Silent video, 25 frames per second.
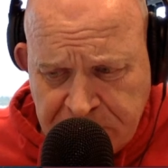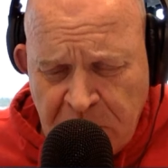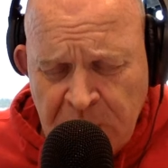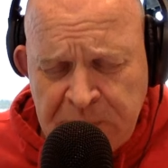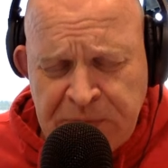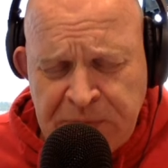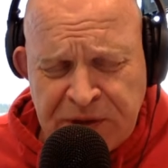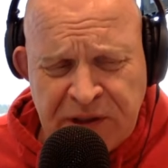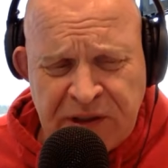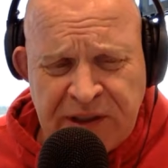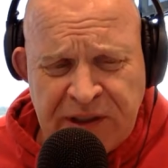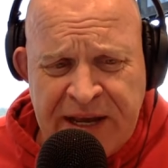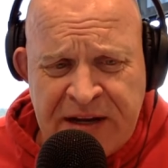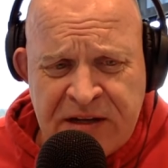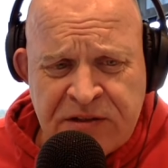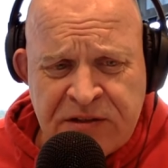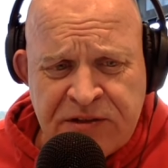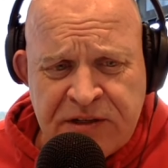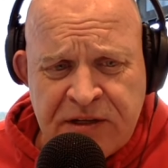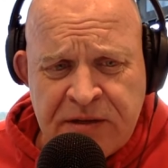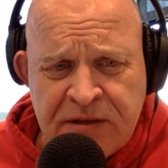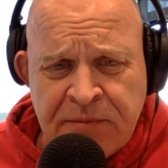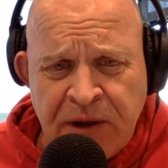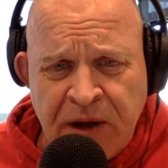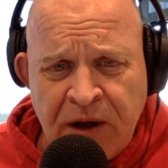but the
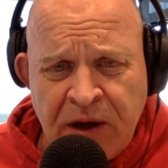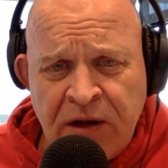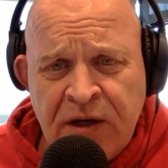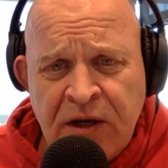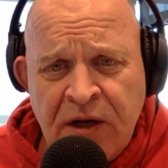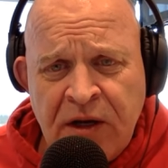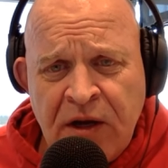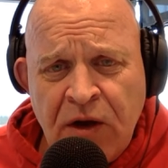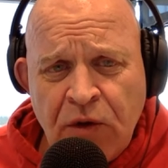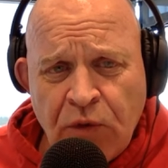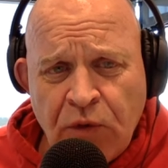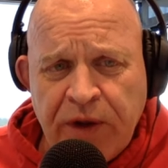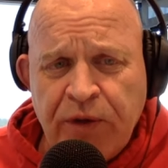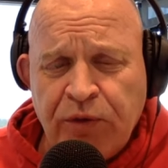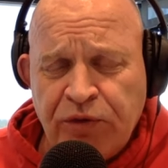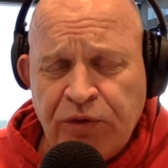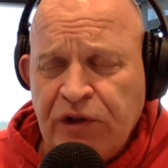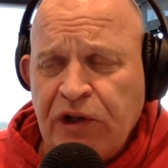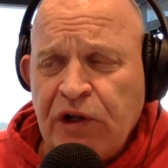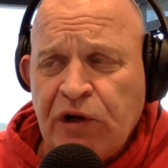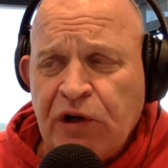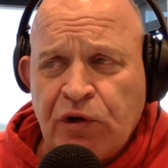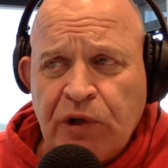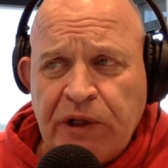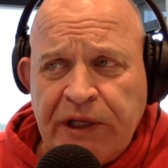latest email where he was
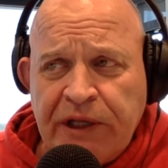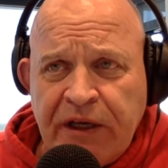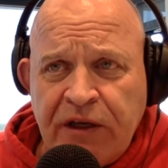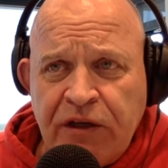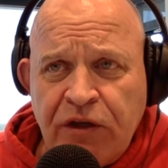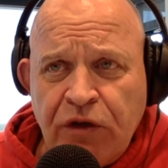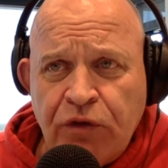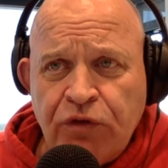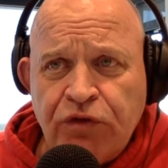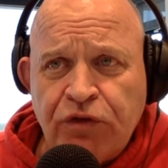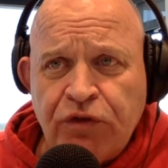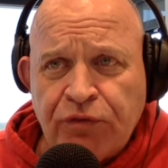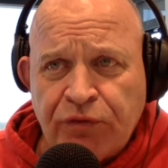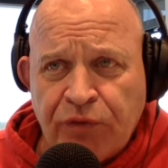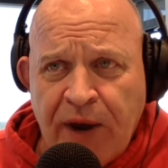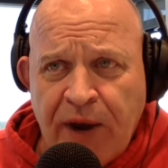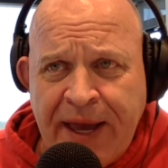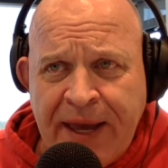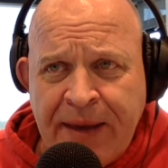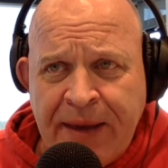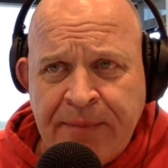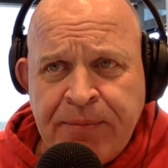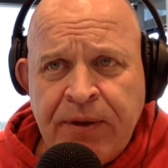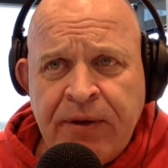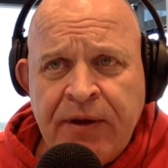literally accused of
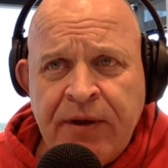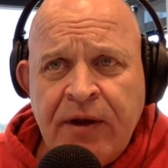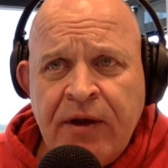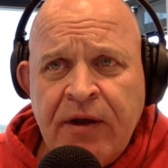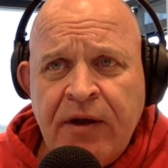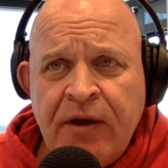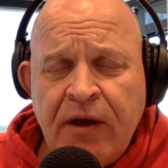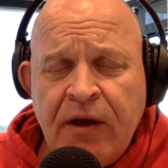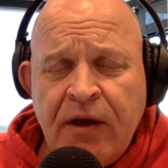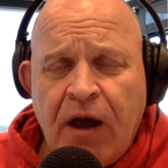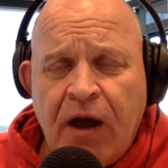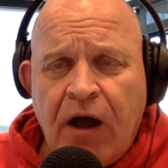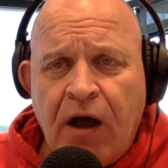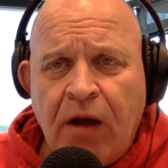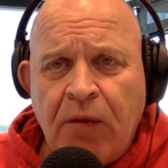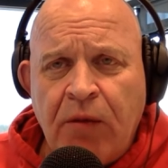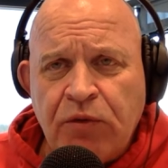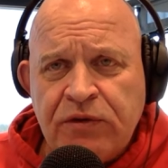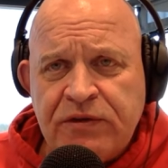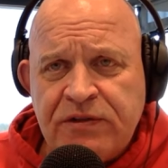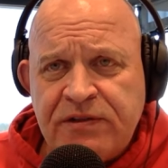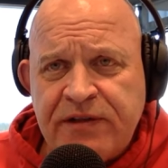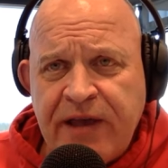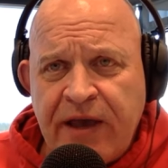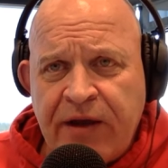rape
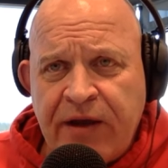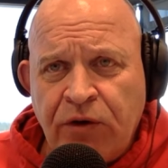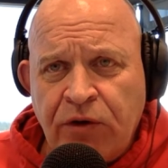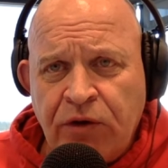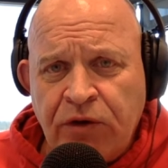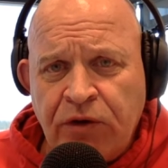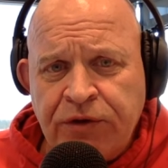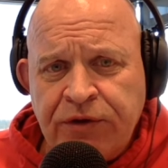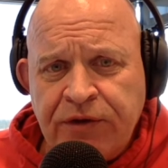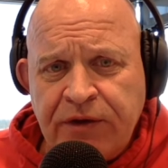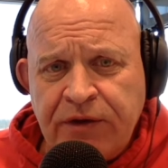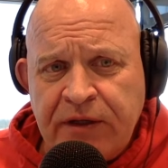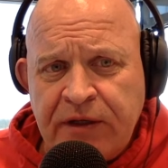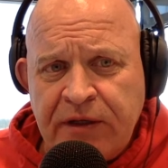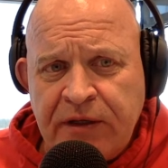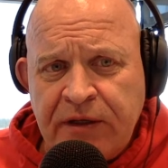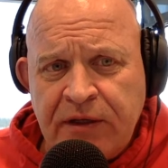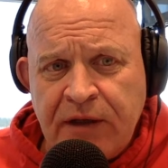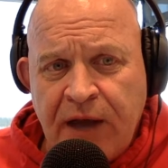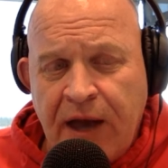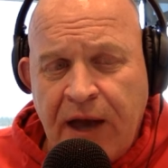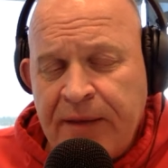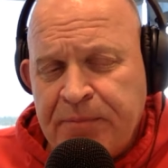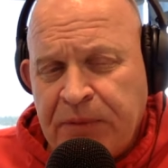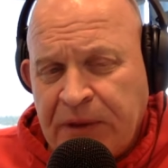was settled,
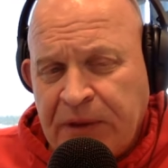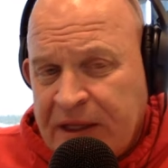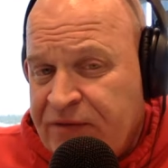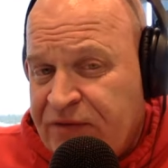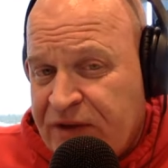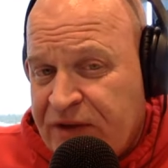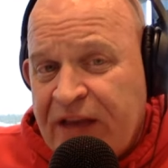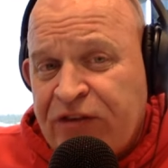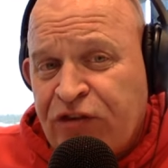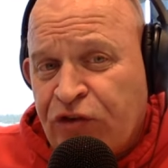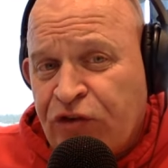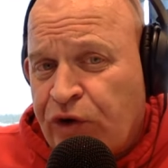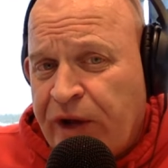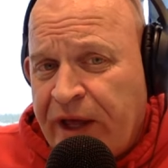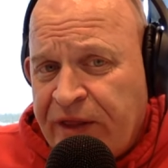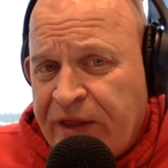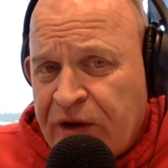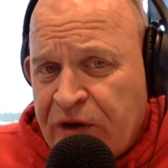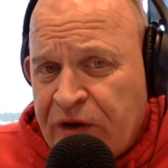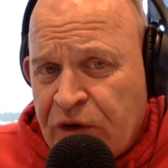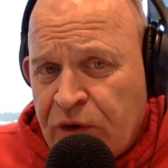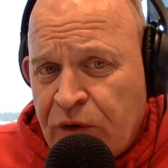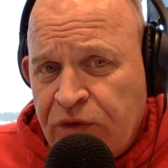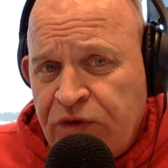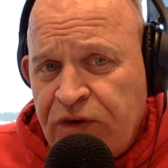I believe yesterday
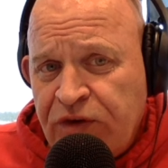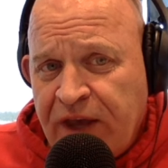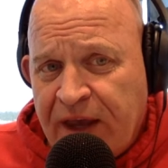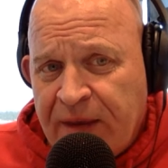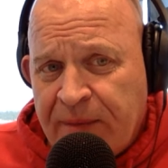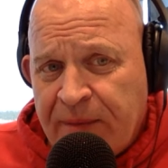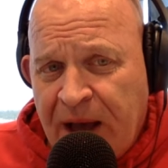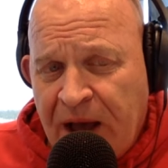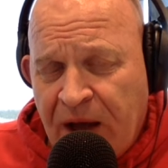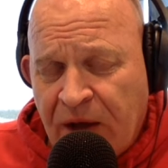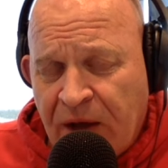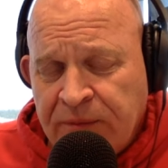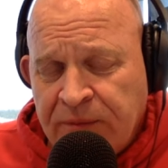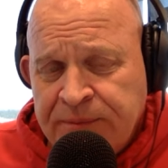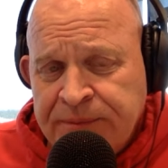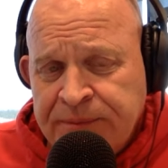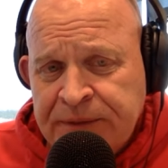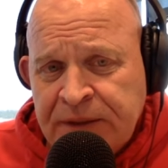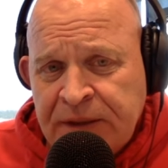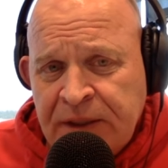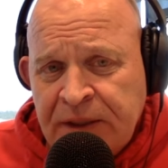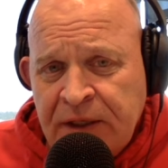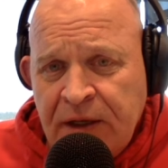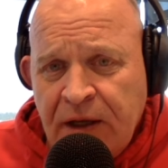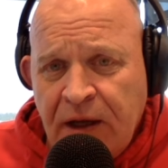the news came out
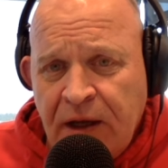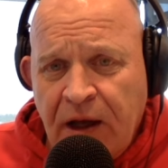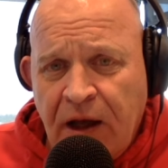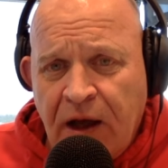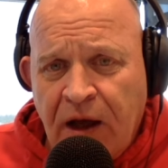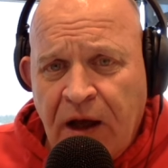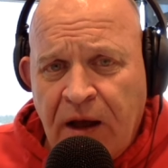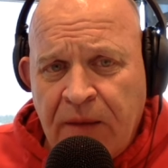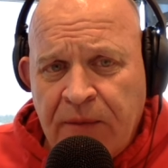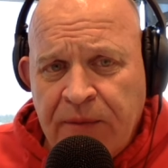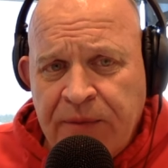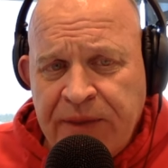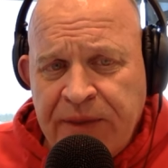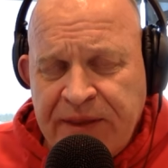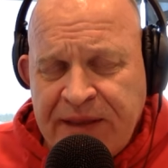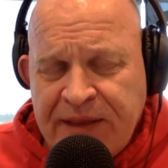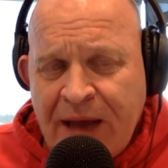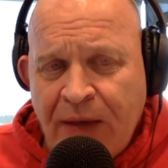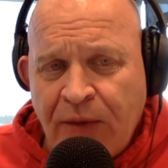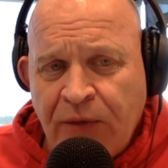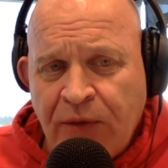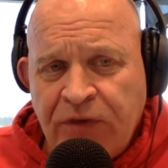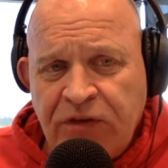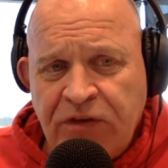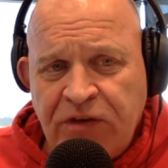
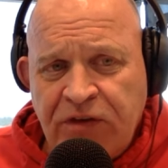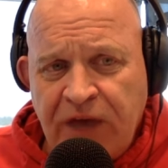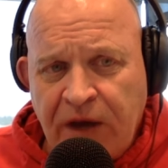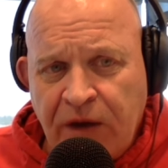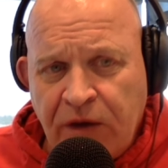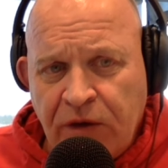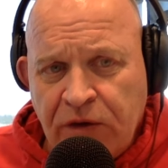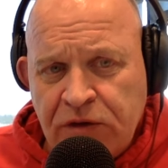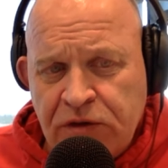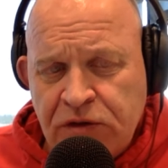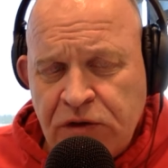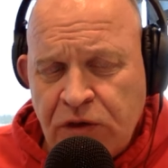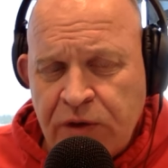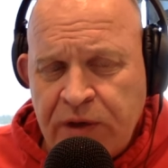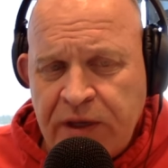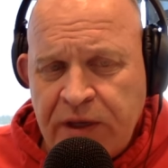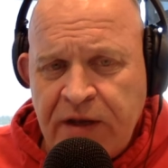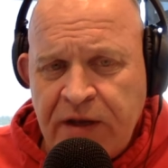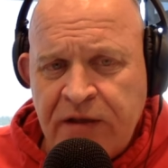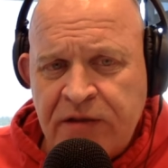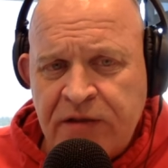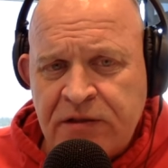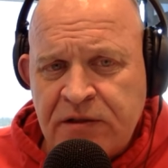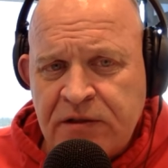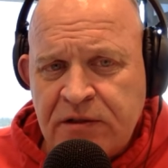that was settled. So he
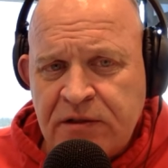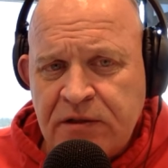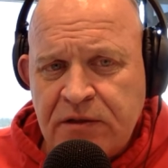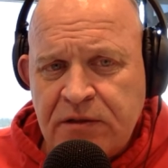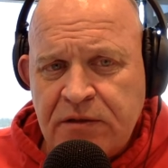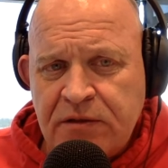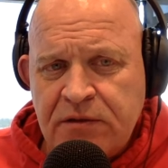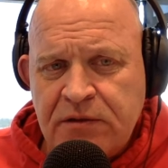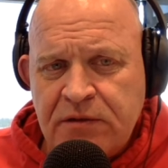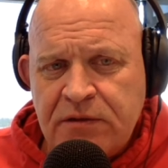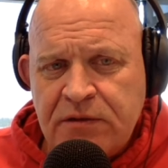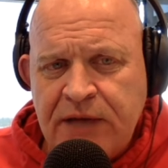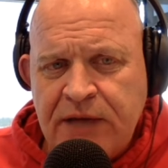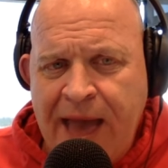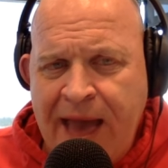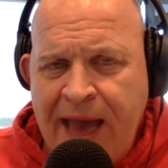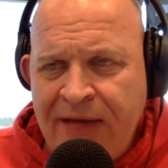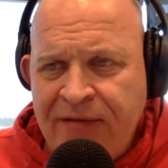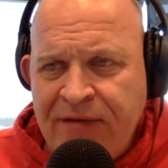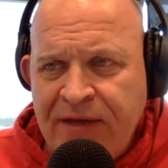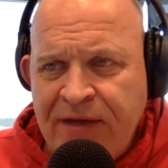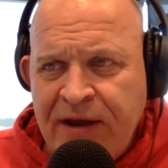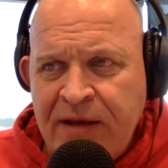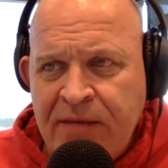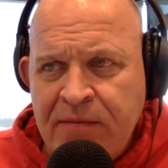doesn't
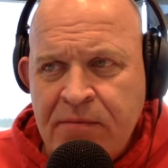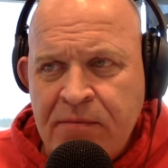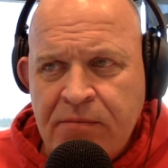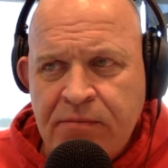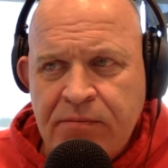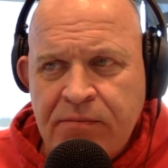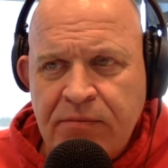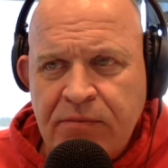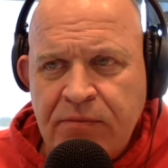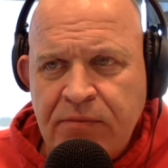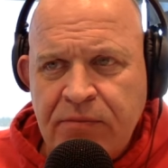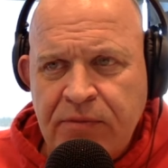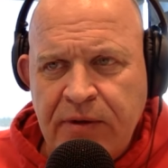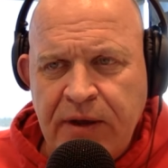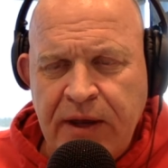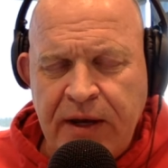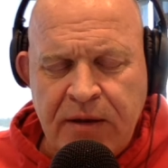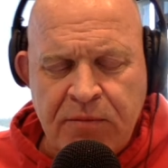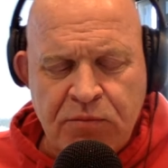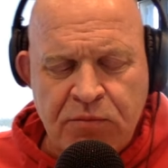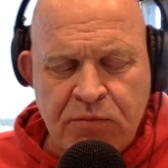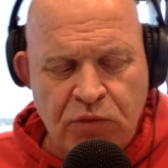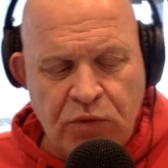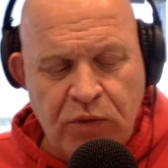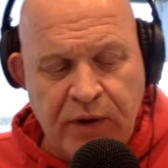have any,
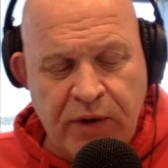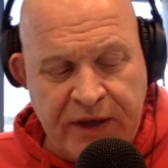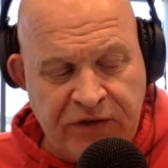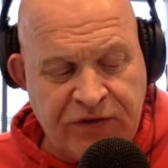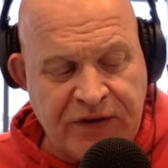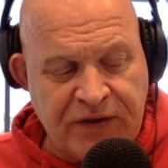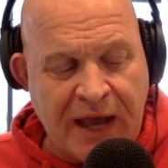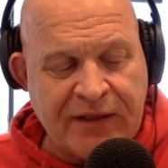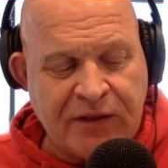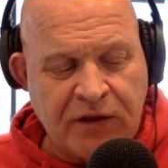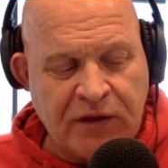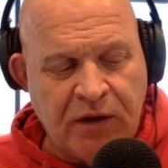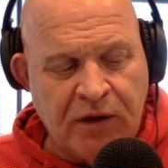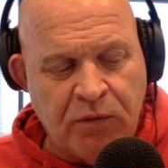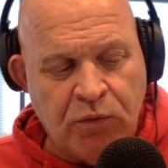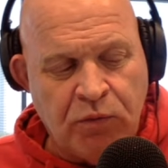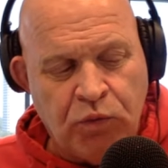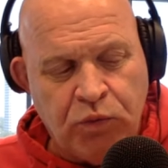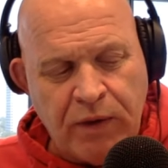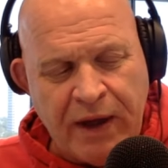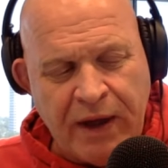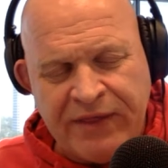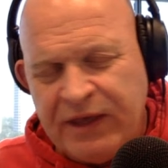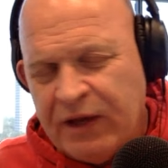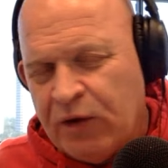well, he's got
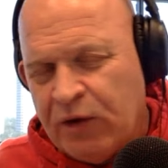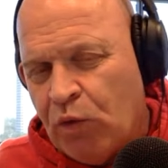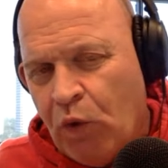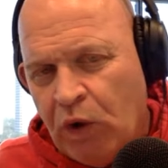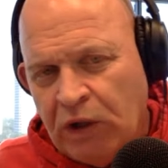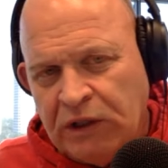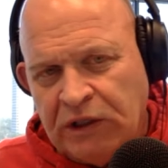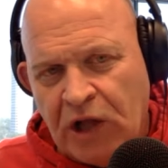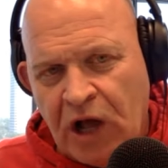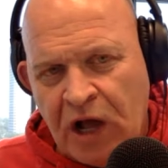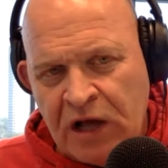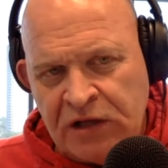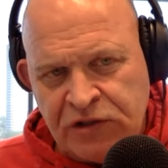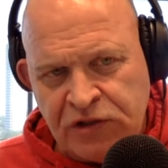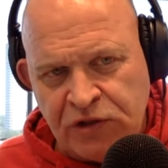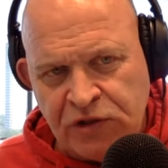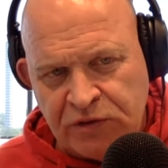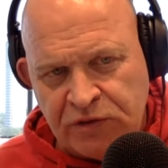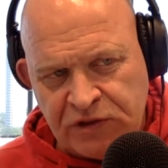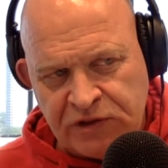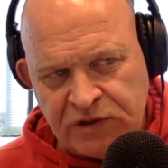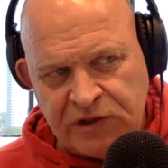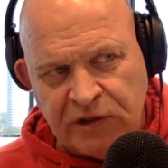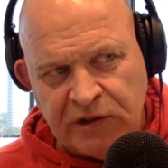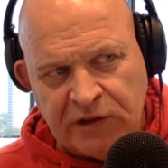the, I think, one
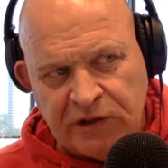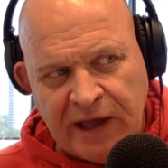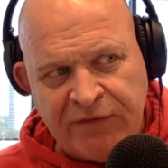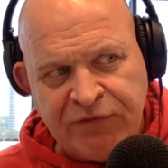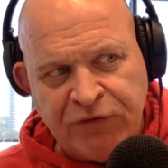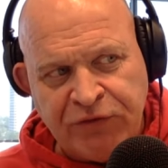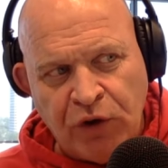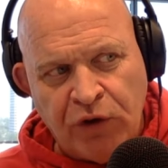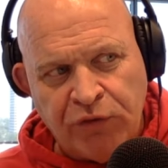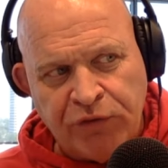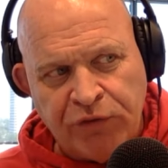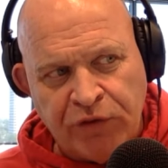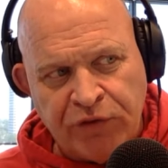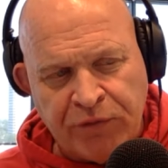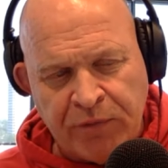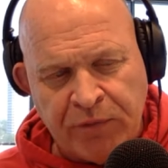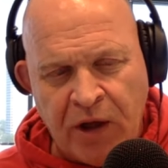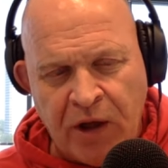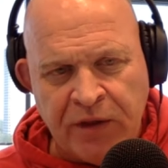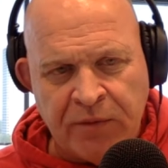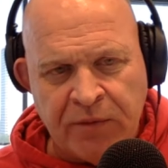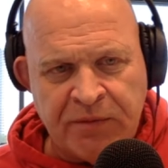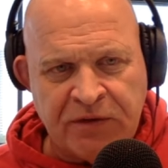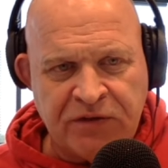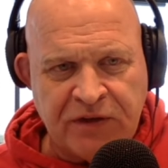lawsuit still left over from
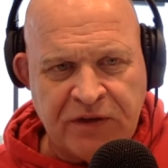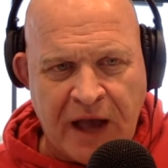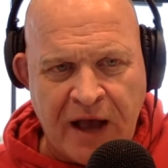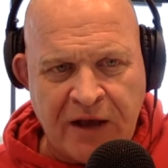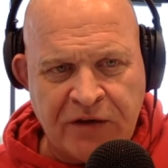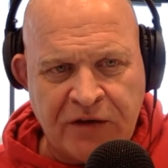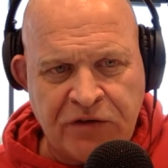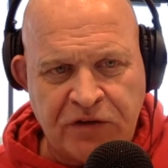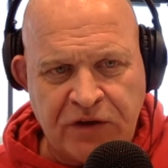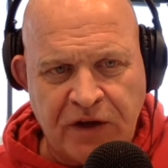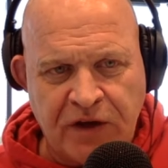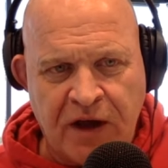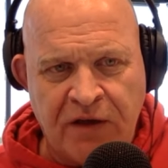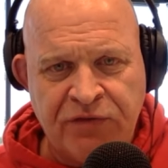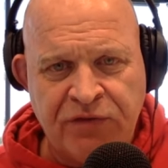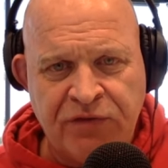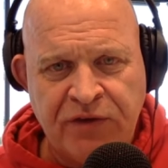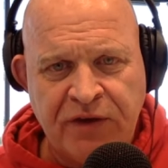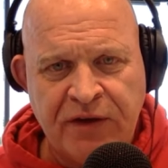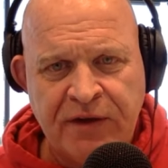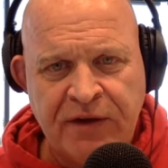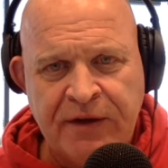all the massage stuff.